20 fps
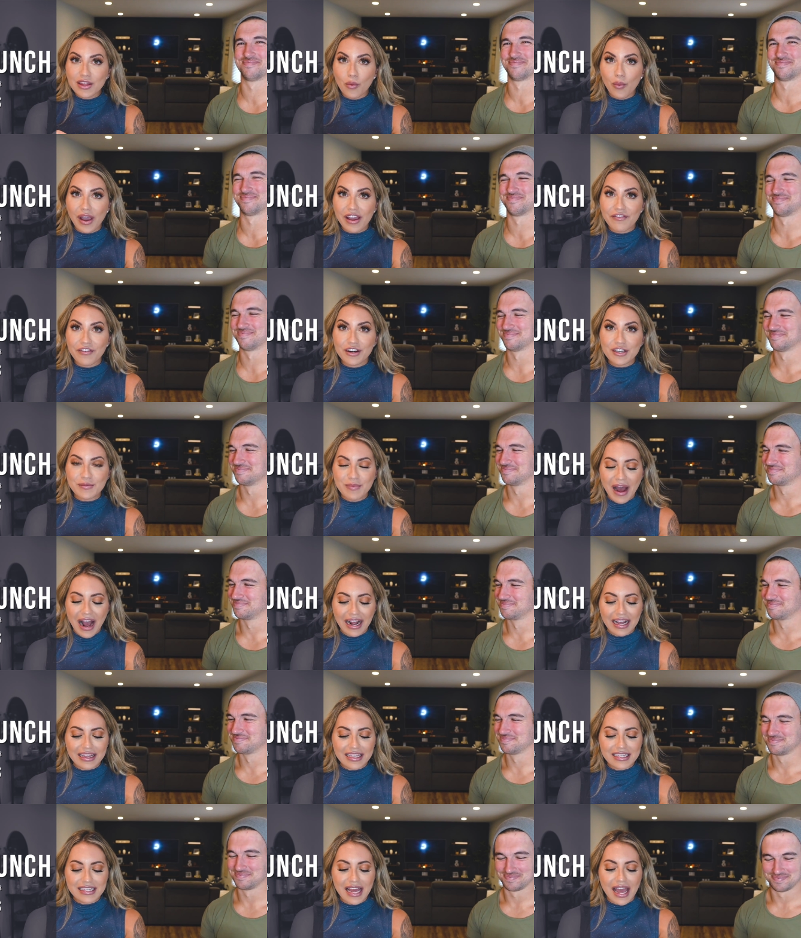Speaker 1: the wafers back in
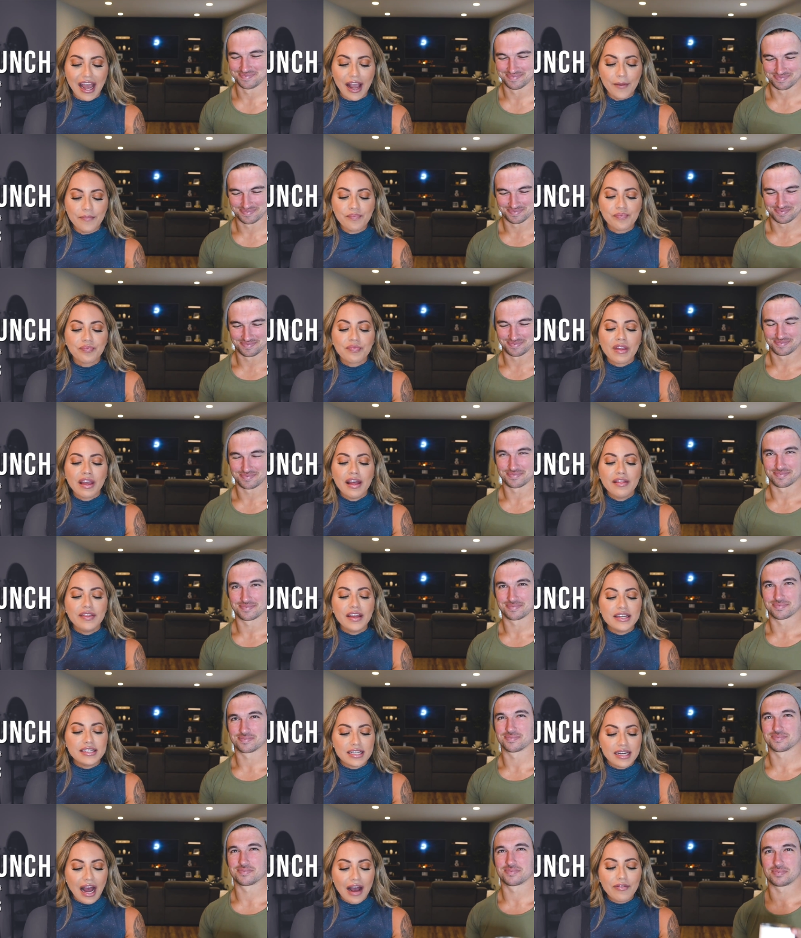the day. They
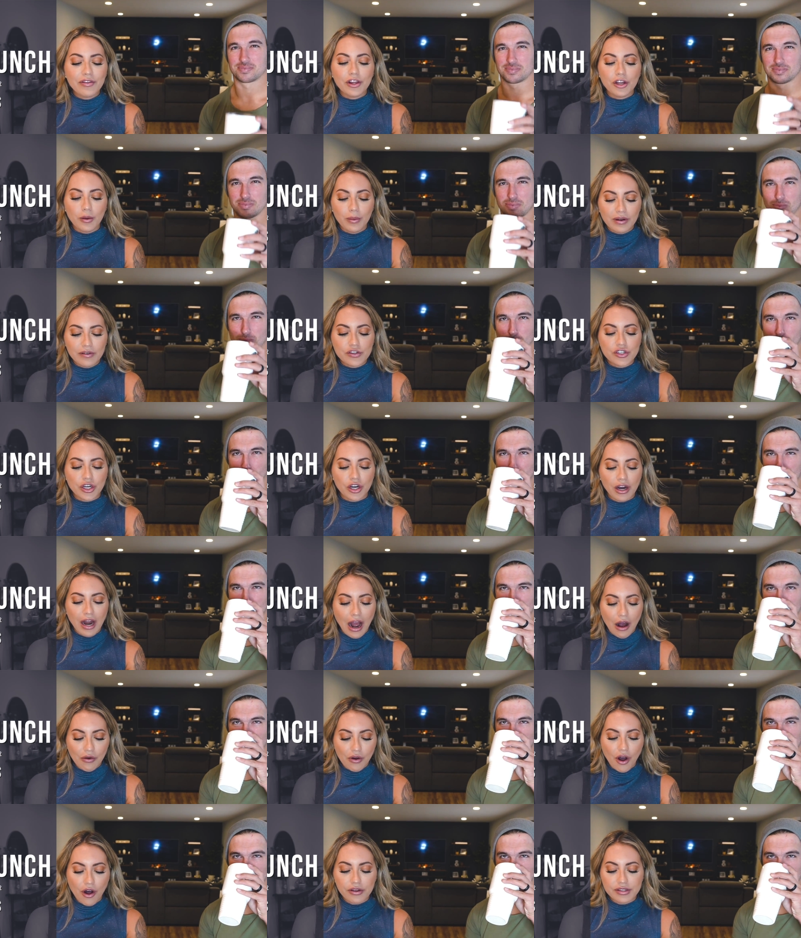did have a little bit of sugar
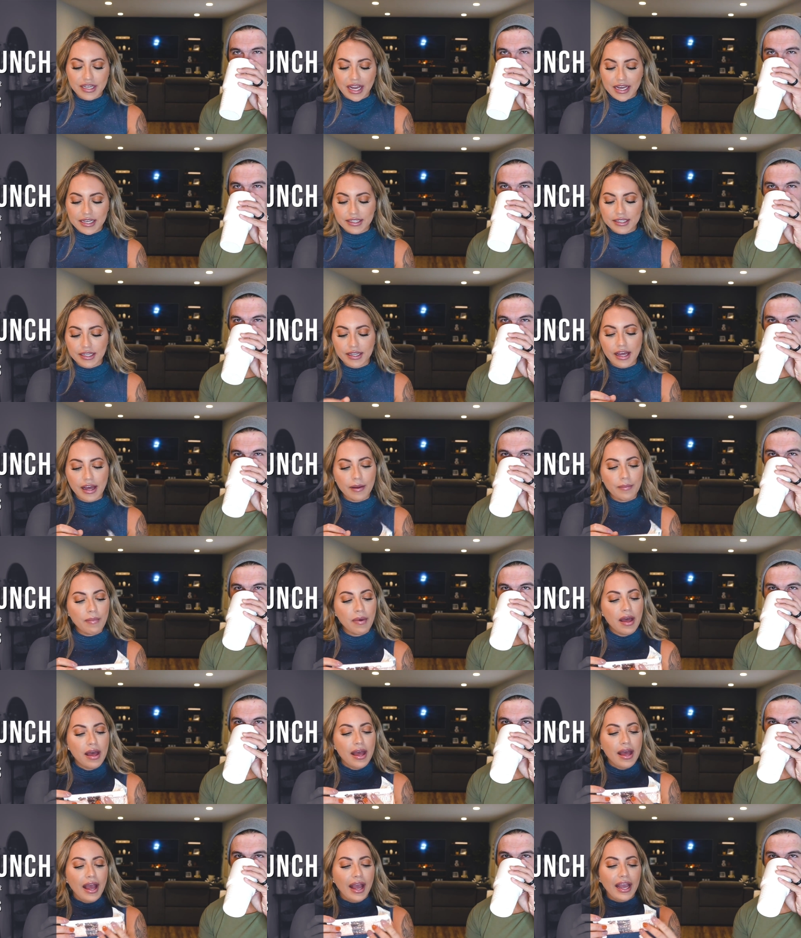alcohol taste to them.
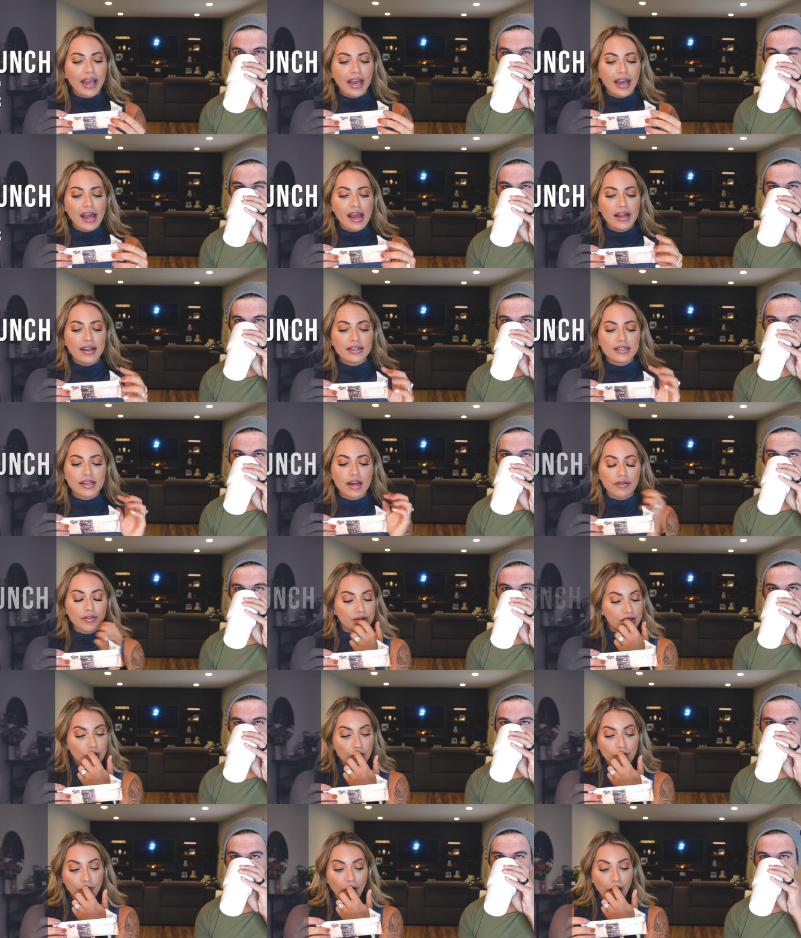And
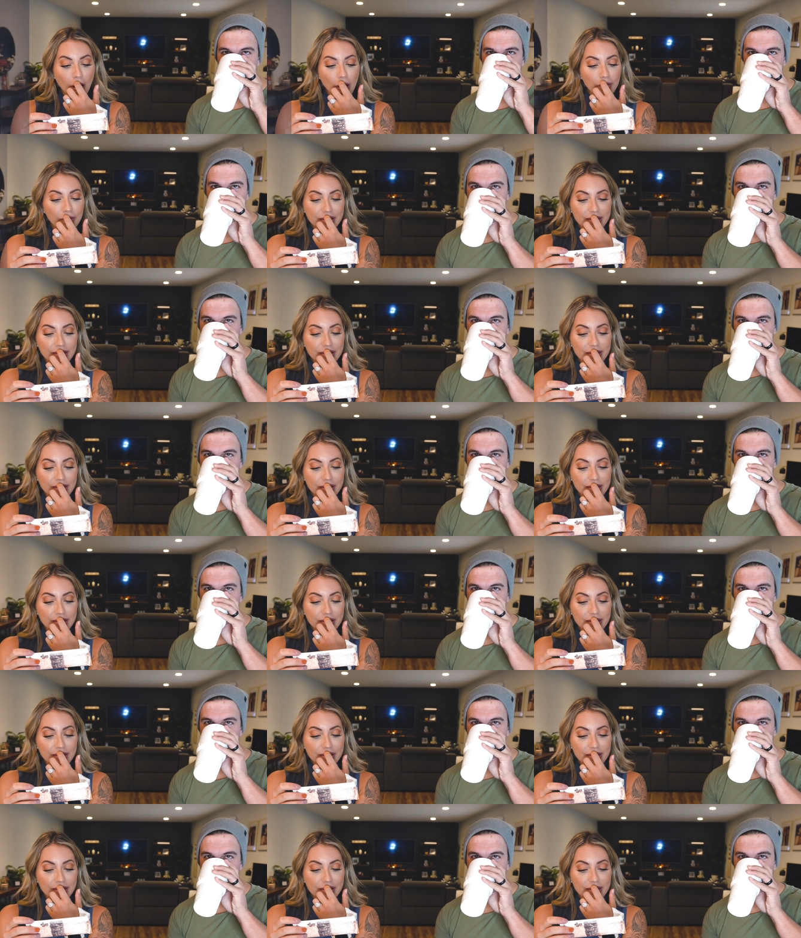so far, all